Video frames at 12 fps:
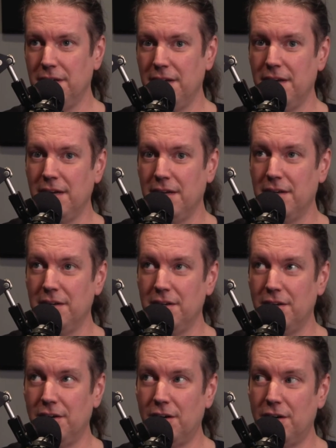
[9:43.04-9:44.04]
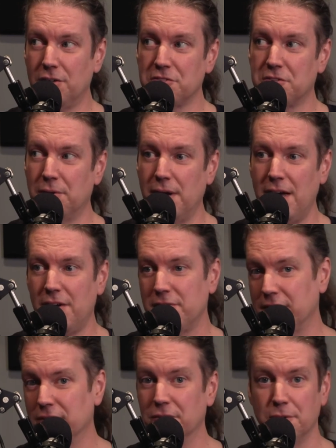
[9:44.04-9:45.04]
and also
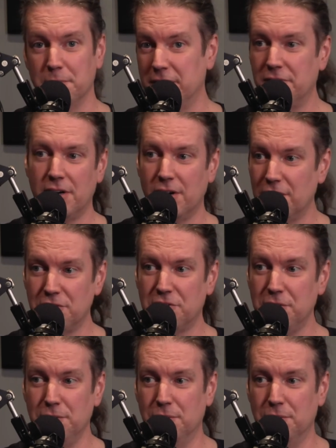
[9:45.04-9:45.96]
having a little bit of a heart too,